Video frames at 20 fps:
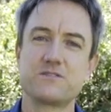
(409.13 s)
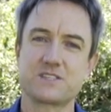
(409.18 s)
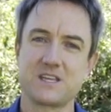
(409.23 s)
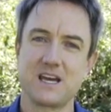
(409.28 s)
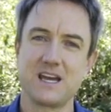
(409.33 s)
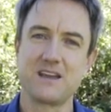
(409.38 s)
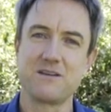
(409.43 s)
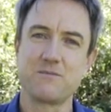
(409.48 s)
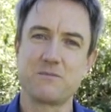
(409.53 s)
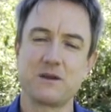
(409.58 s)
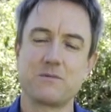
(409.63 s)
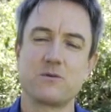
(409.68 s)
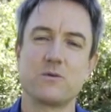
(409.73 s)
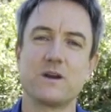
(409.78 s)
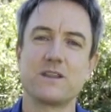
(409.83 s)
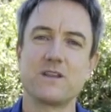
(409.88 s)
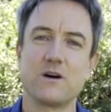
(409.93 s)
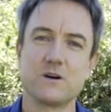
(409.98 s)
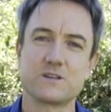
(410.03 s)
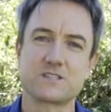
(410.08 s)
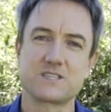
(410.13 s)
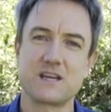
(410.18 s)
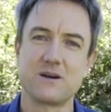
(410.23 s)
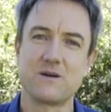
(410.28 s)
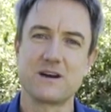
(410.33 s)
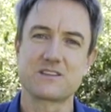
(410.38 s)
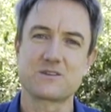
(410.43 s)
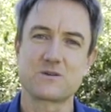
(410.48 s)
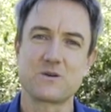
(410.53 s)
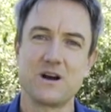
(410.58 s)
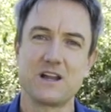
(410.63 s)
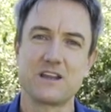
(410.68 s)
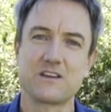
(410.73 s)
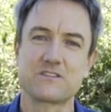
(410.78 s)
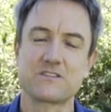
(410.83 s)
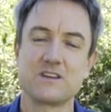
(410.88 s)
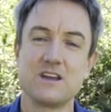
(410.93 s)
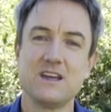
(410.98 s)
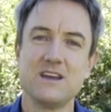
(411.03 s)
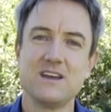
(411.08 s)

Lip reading: say, people with osteoarthritis.